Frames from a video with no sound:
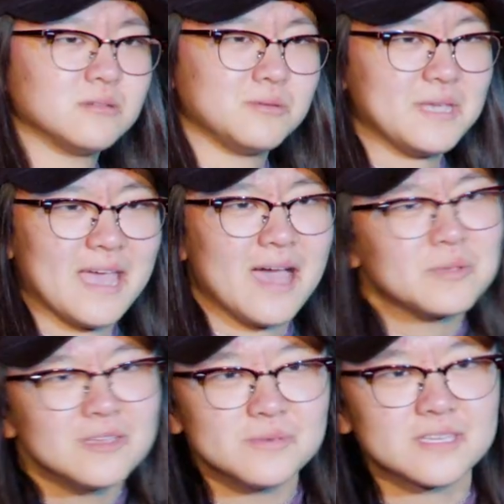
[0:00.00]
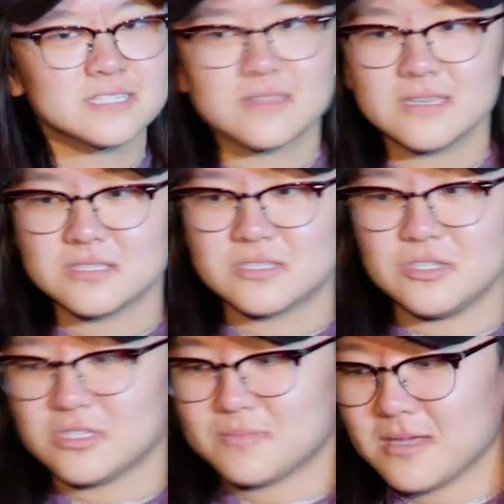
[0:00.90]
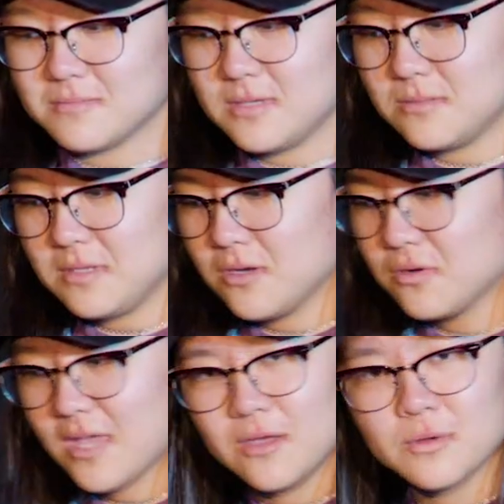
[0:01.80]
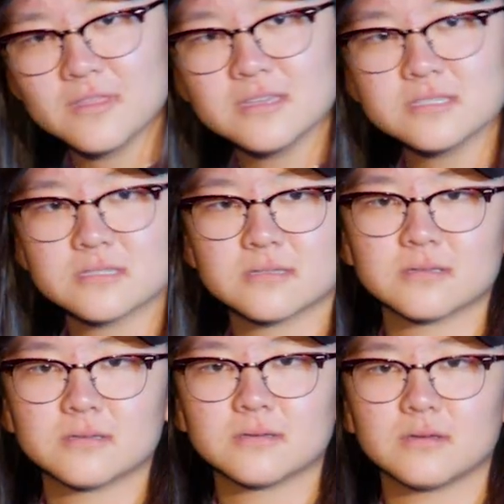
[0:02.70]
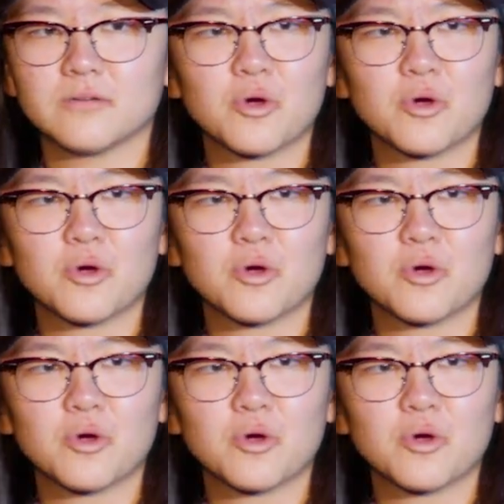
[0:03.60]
me to be happy because of this? Do you expect me to be okay with this? Of